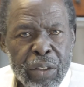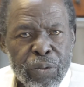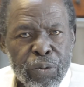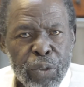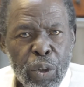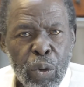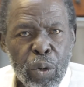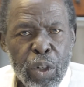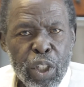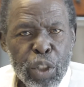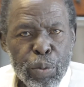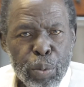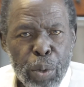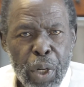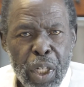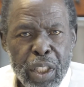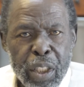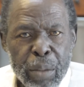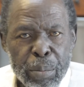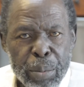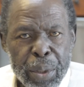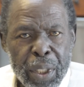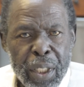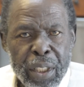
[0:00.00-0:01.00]
for
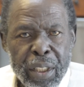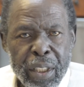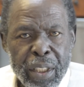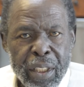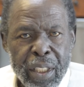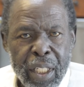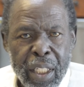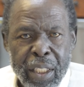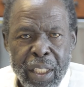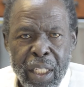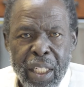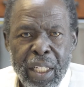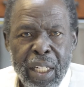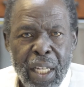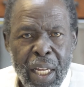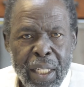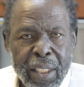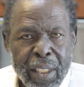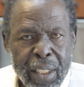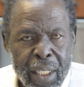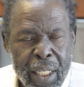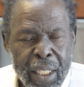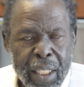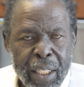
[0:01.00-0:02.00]
responsibilities that they're not
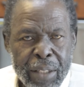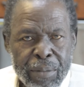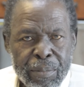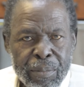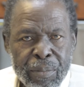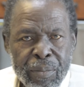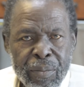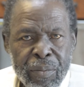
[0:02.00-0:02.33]
taking.